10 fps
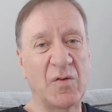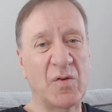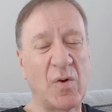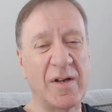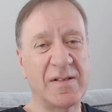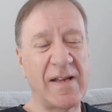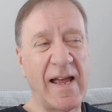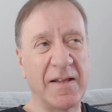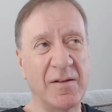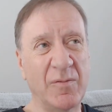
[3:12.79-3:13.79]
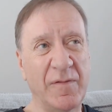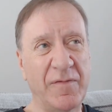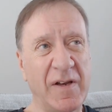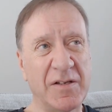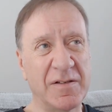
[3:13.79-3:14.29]
It's quite sad that we
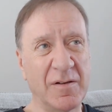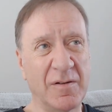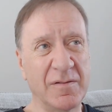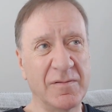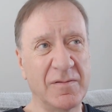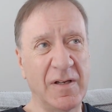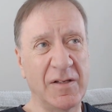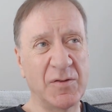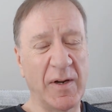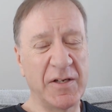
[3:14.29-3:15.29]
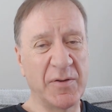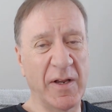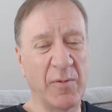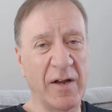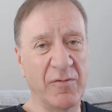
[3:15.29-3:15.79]
finished on in
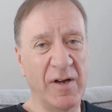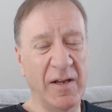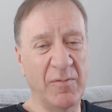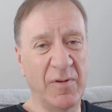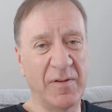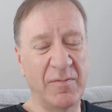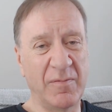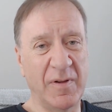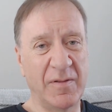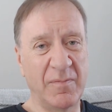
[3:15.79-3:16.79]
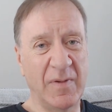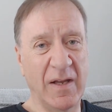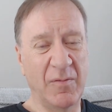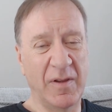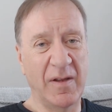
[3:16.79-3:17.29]
2021, really, with with
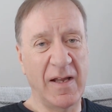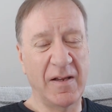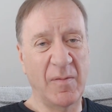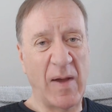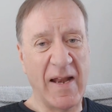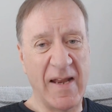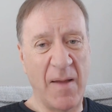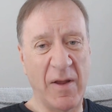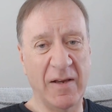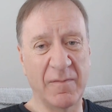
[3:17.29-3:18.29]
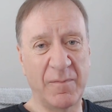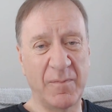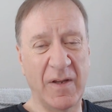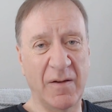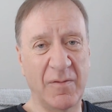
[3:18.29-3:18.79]
you know with the end of the pandemic,
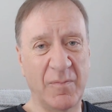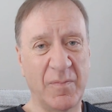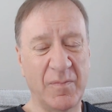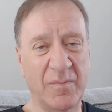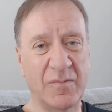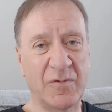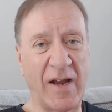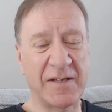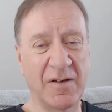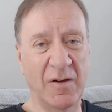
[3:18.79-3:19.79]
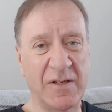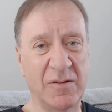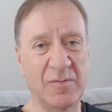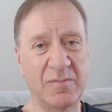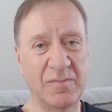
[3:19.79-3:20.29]
you know the trackside
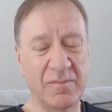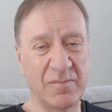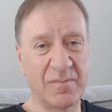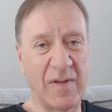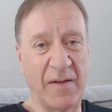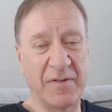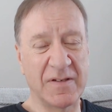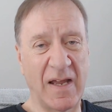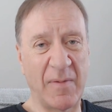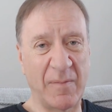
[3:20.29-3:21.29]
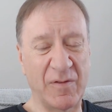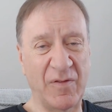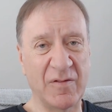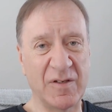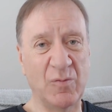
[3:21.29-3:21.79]
didn't have the same
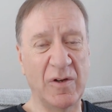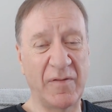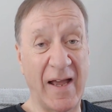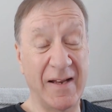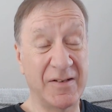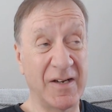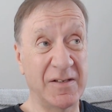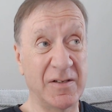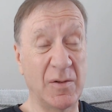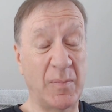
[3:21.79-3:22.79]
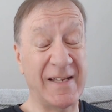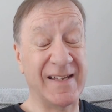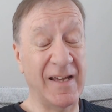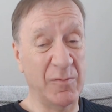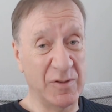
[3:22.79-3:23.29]
atmosphere as it would have had. Jason
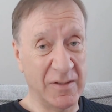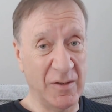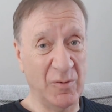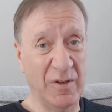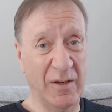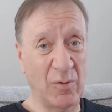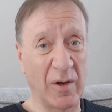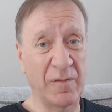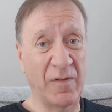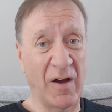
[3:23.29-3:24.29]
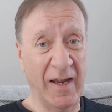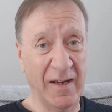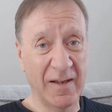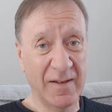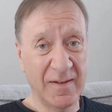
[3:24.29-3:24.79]
Dupasquier was killed in
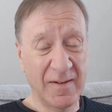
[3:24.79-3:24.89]
qualifying